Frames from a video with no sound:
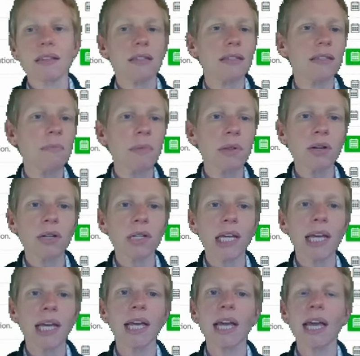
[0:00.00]

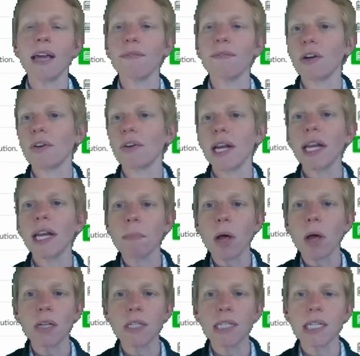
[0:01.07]
Similarly, if a grading
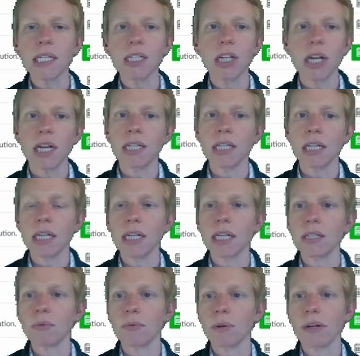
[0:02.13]
policy
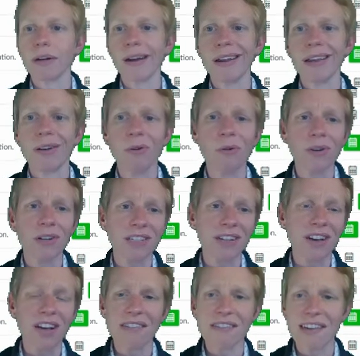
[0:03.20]
changes or any course
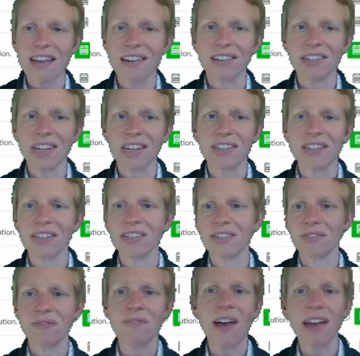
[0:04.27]
content changes
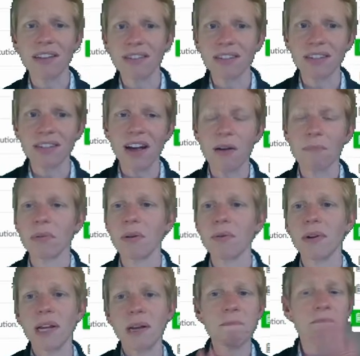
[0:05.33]
or files are
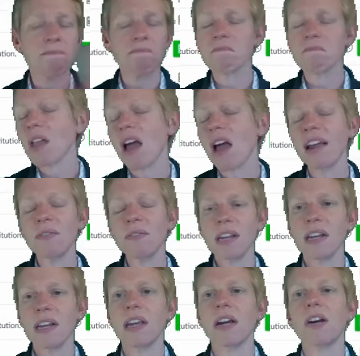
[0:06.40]
uploaded, I don't
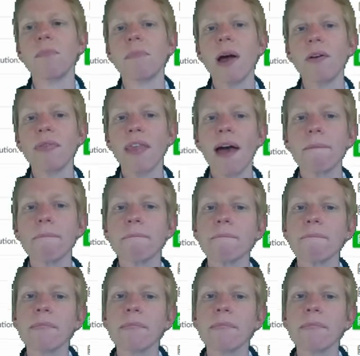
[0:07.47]
need to hear about that.